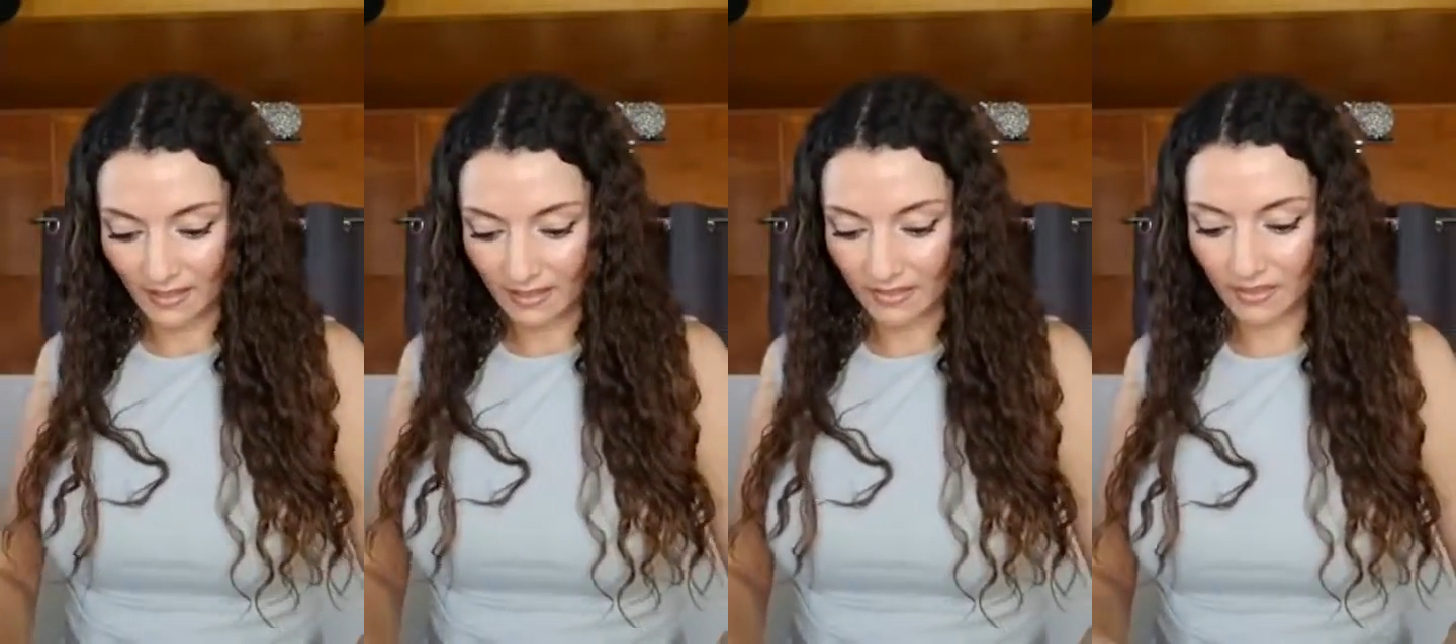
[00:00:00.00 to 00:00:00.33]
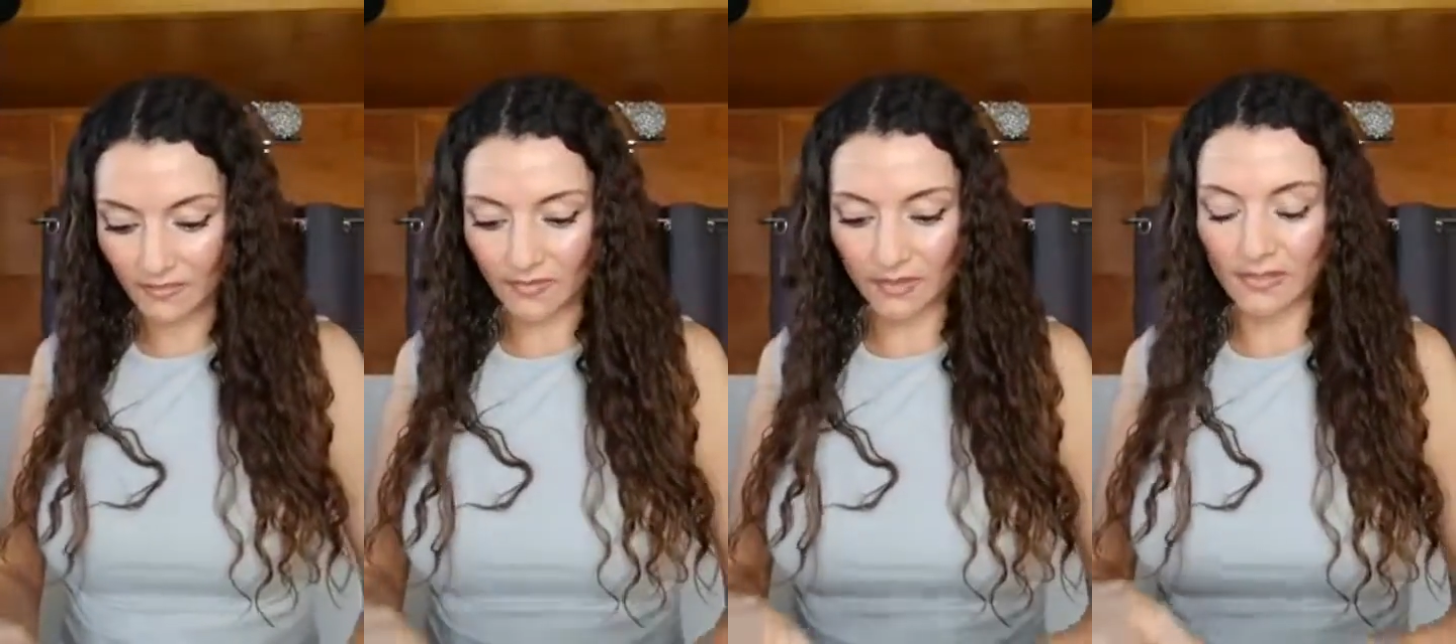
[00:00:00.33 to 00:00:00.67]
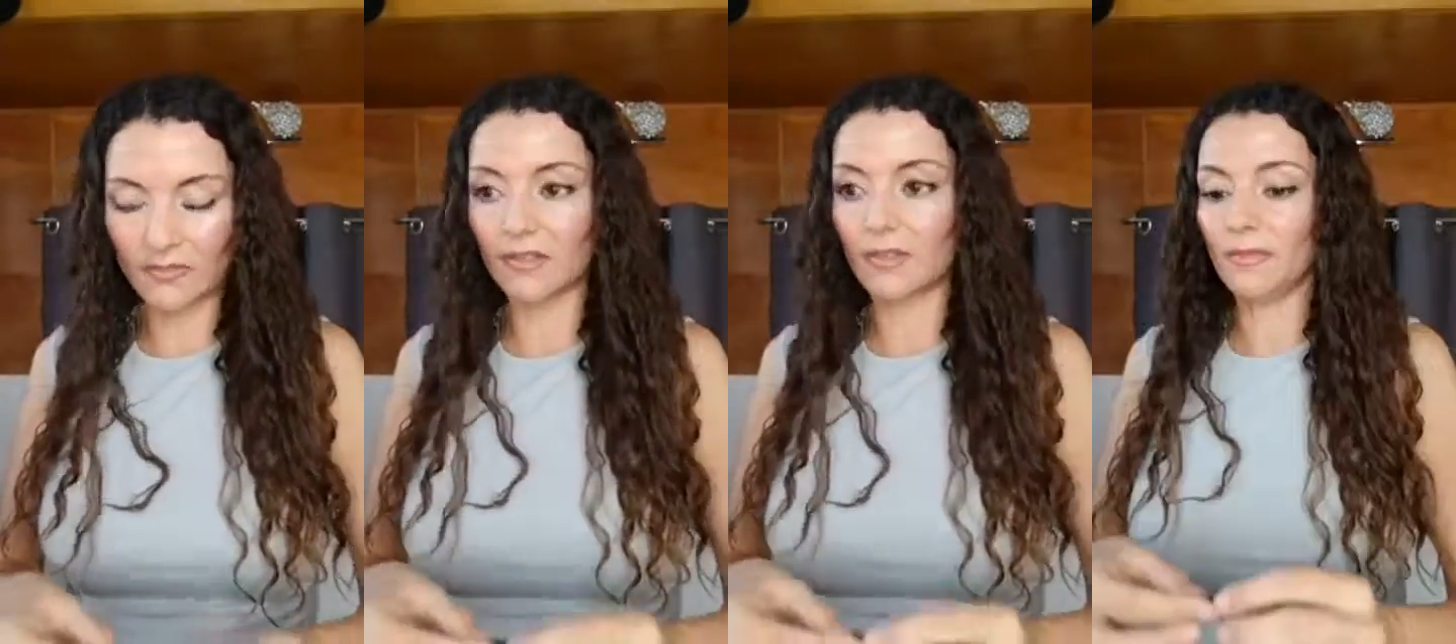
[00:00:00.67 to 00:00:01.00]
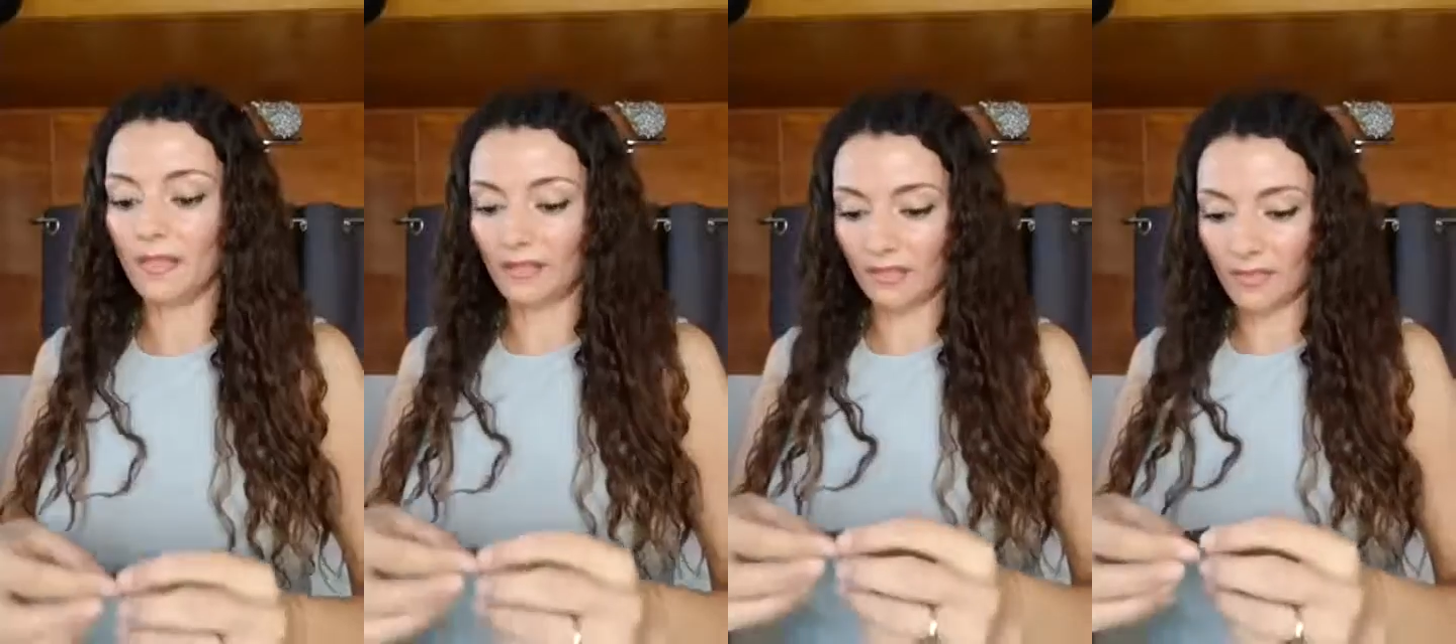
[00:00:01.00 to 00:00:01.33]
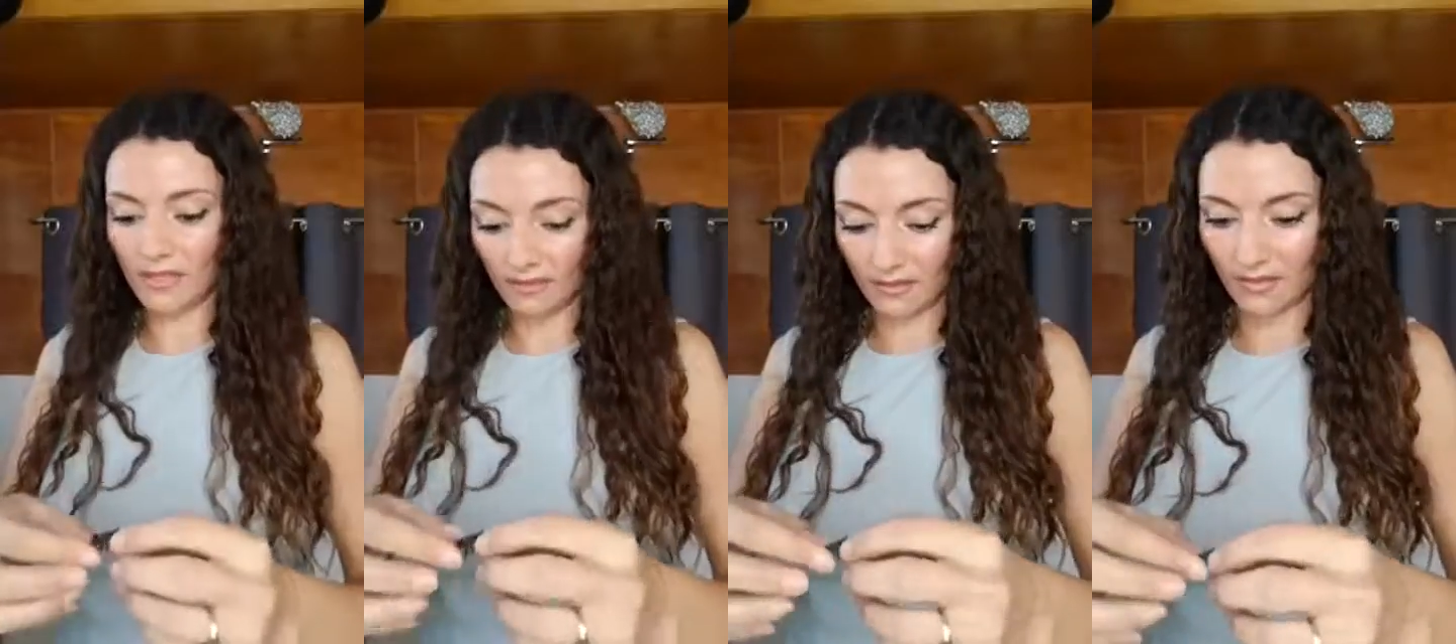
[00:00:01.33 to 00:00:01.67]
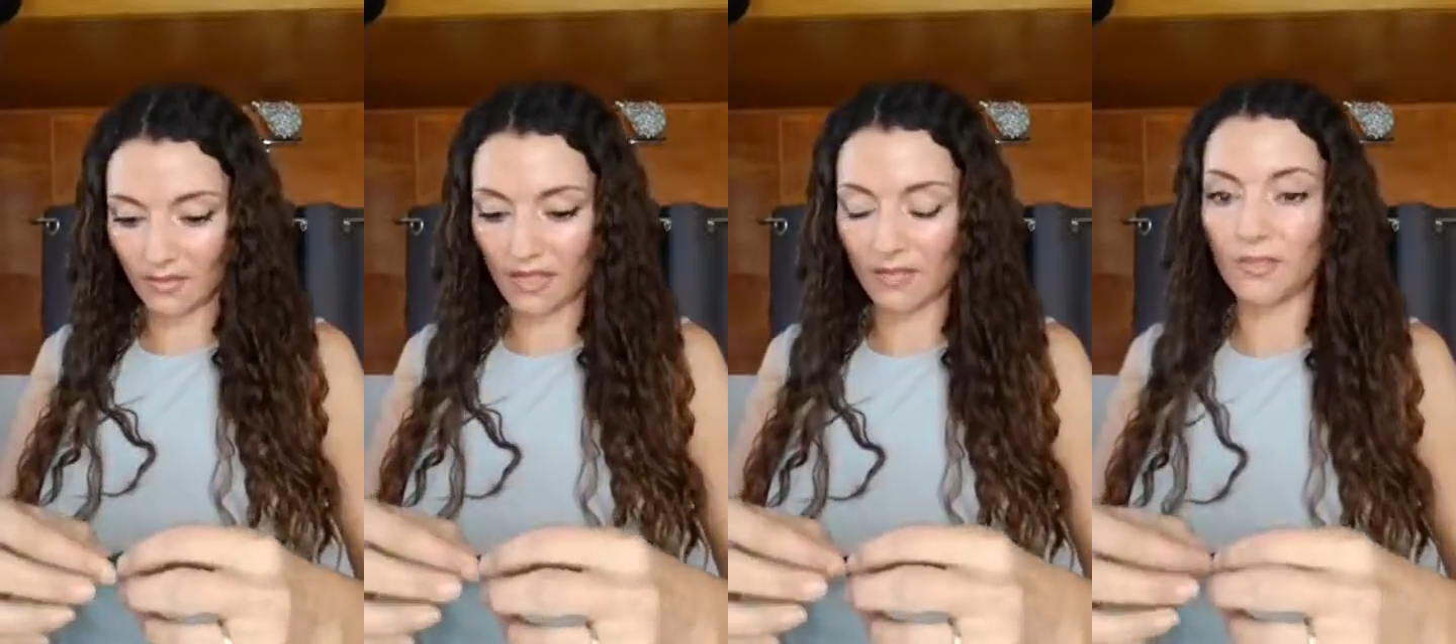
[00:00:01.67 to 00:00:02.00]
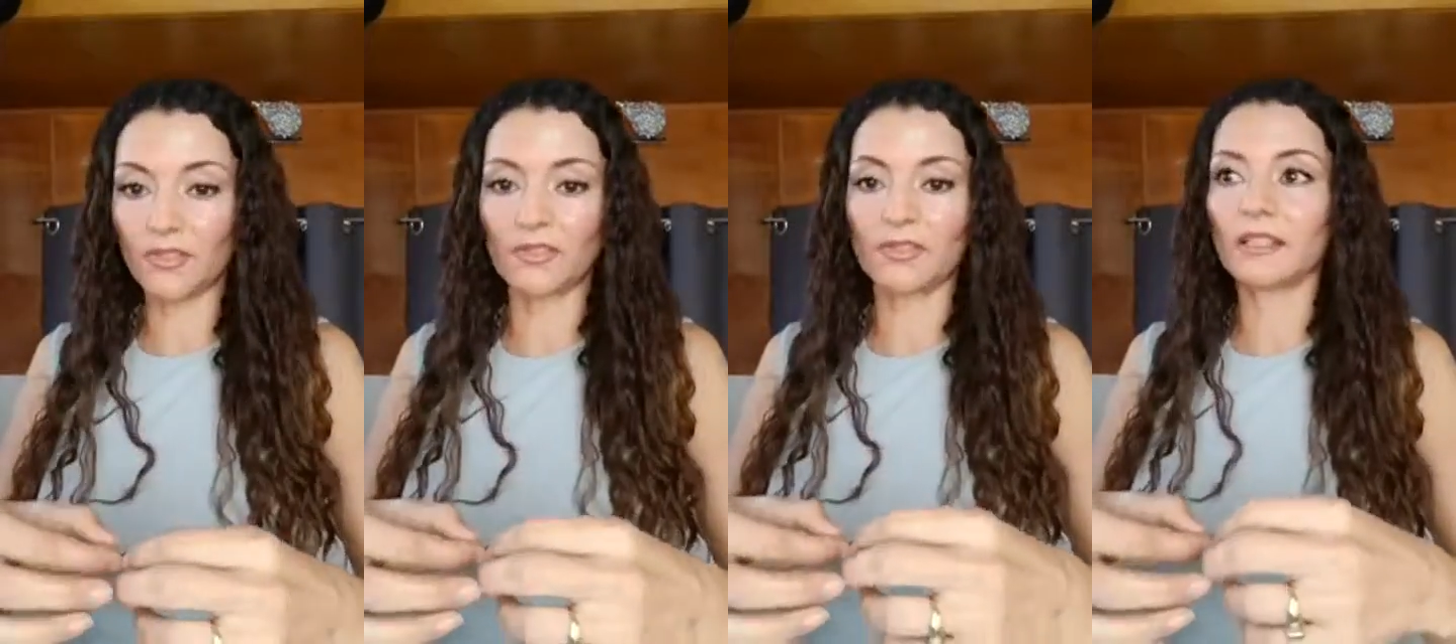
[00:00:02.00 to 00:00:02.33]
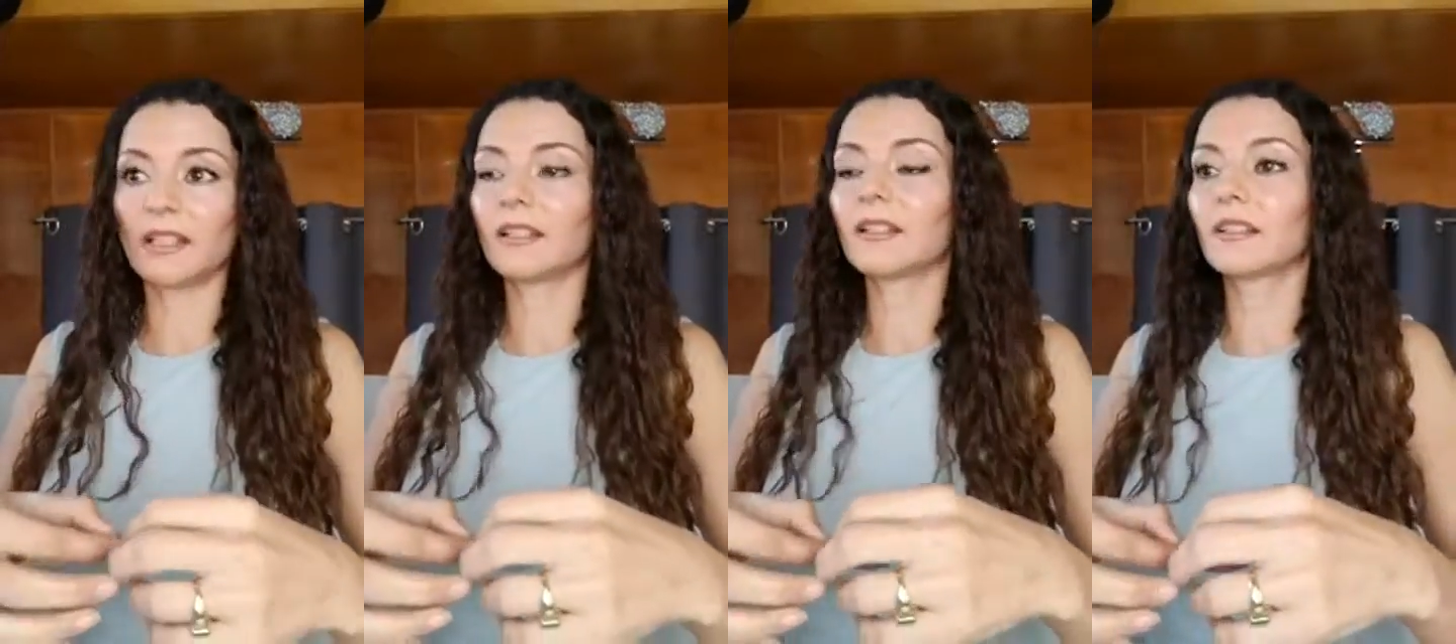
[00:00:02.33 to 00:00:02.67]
so far away from the mirror, but I'm going to try because you's like